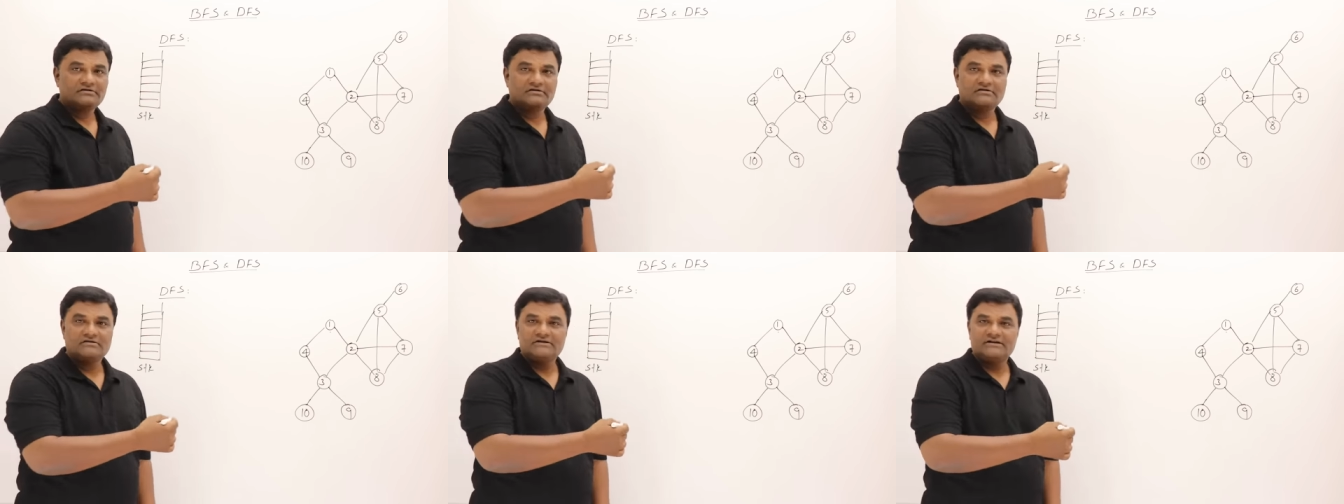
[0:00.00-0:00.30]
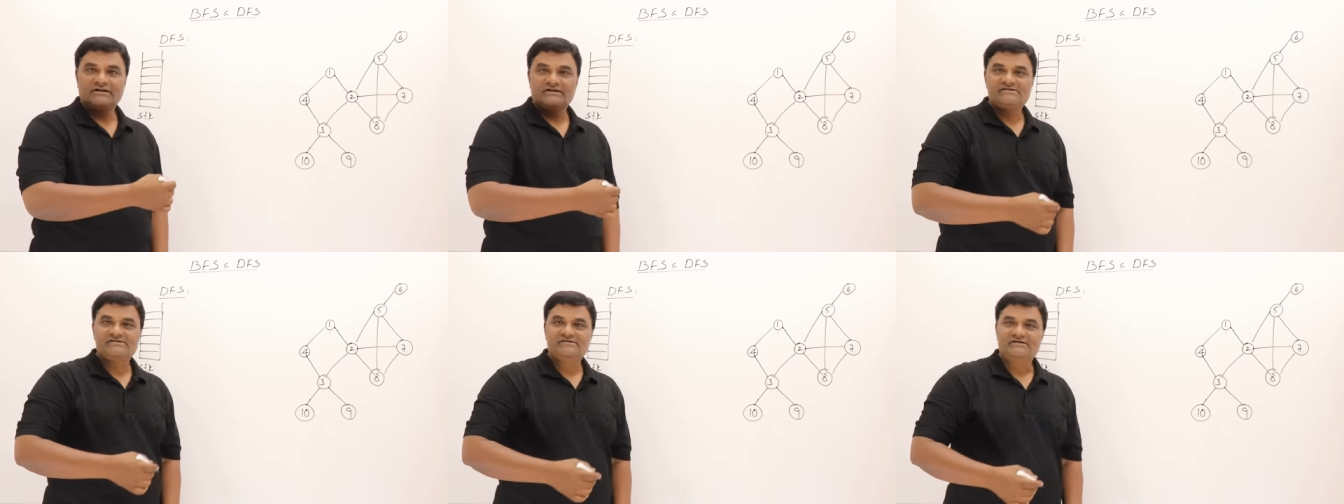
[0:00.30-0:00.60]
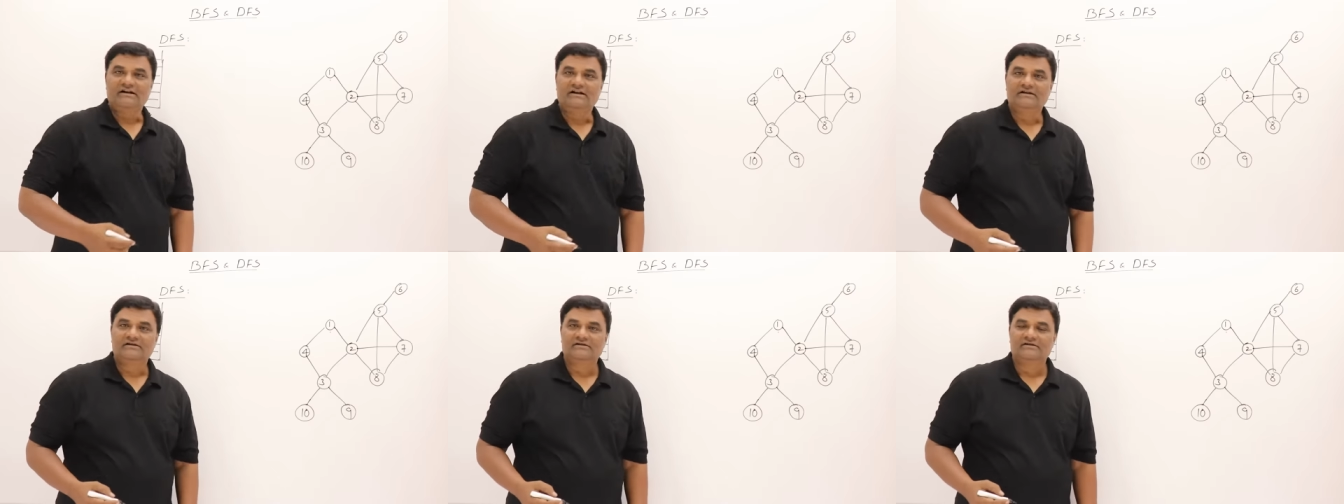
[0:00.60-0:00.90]
Let us
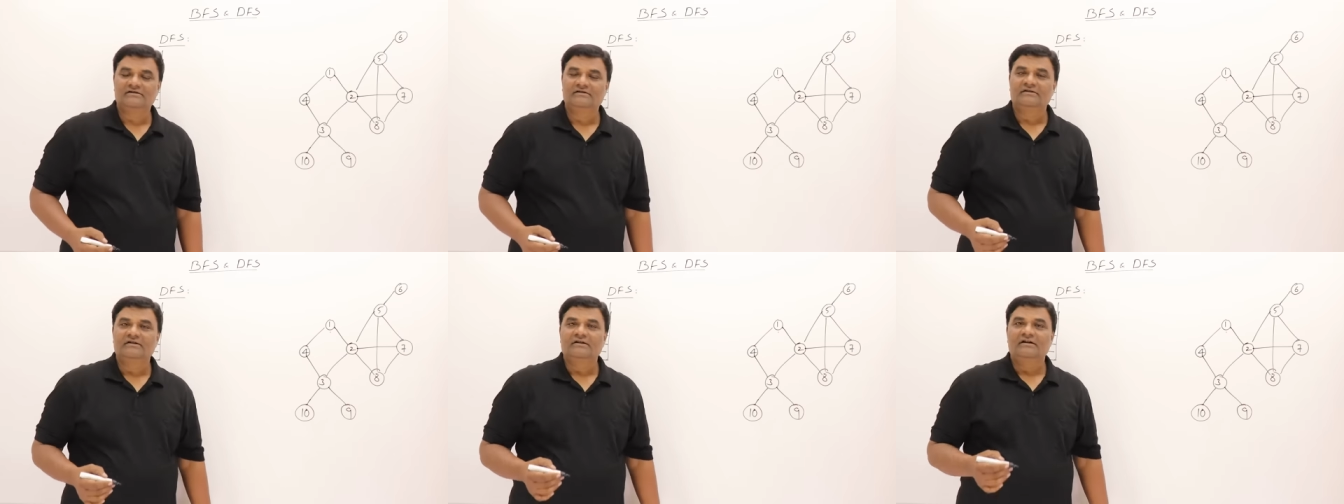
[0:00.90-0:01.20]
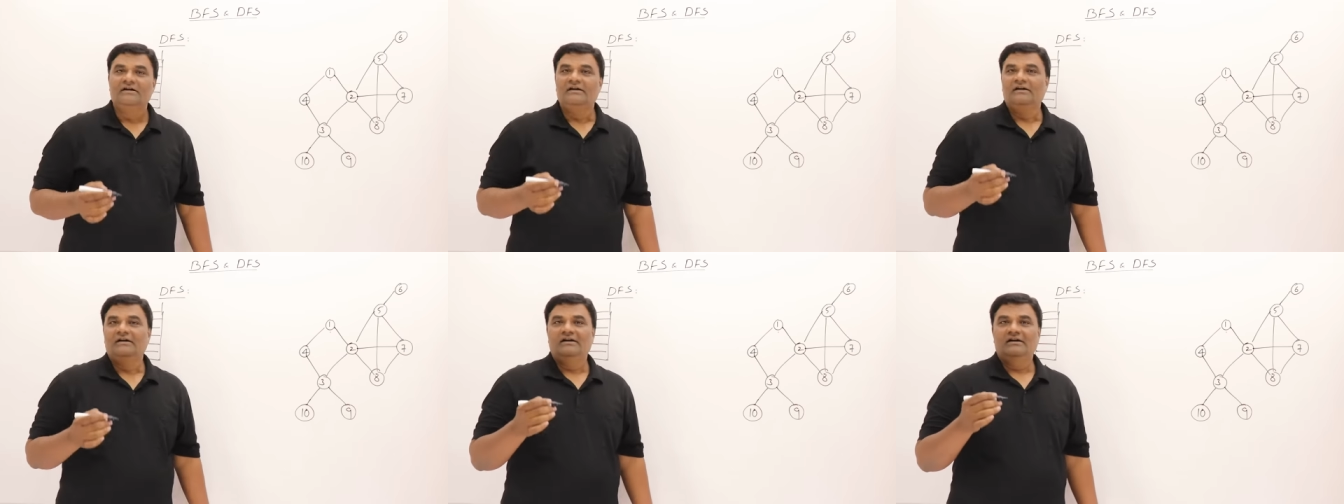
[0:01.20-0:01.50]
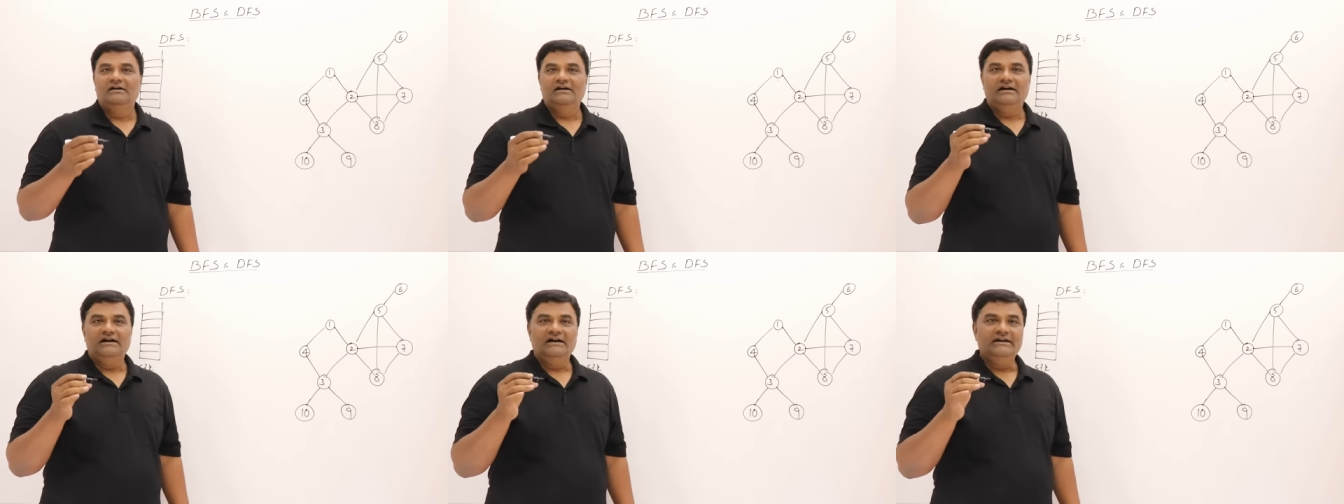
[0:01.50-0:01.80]
start.
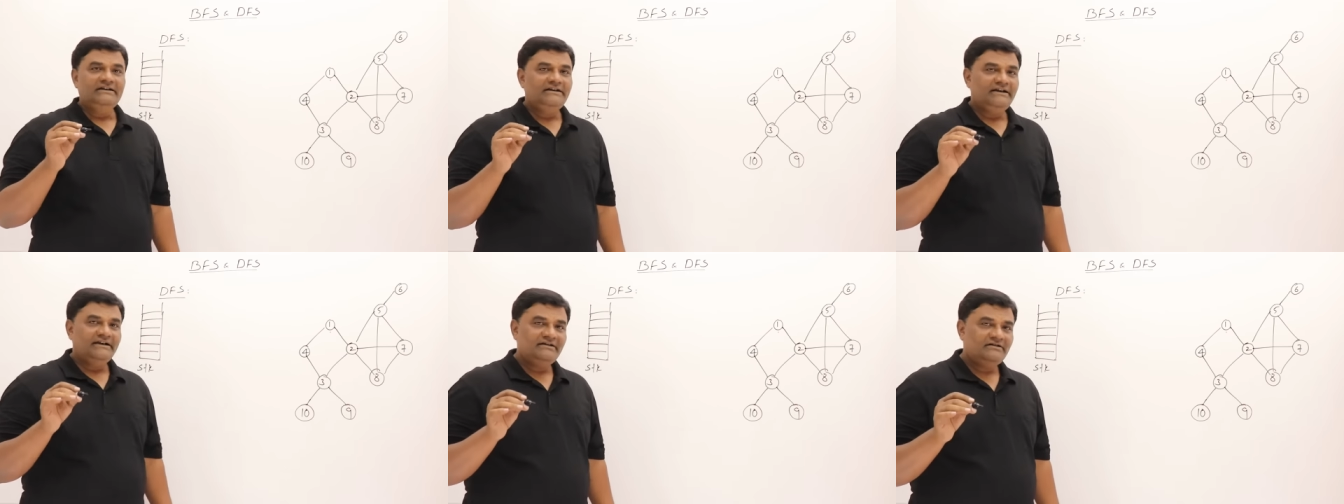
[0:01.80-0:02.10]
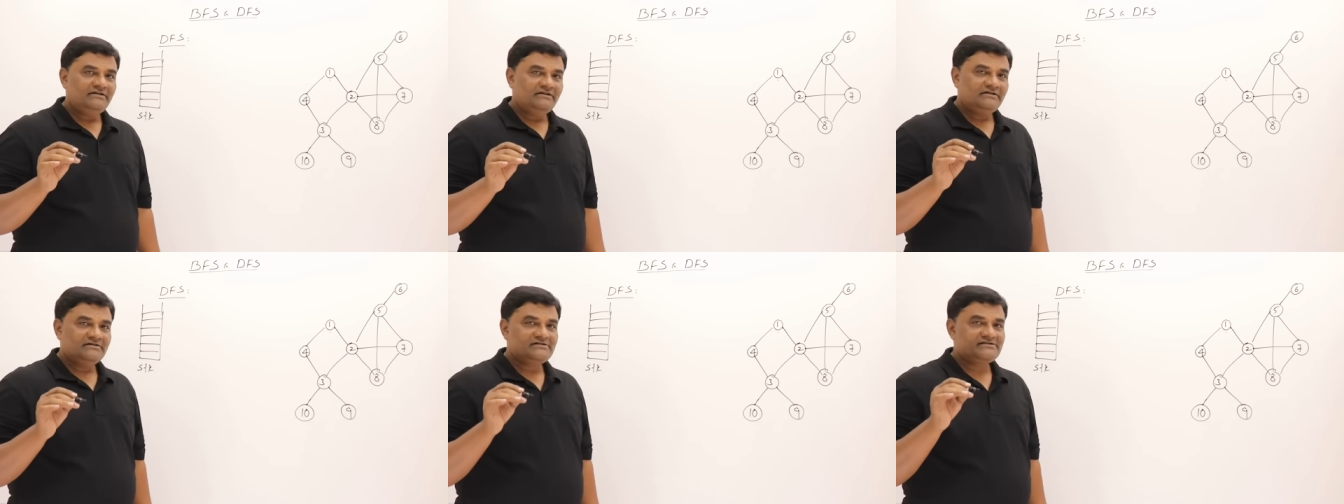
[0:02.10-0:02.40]
I can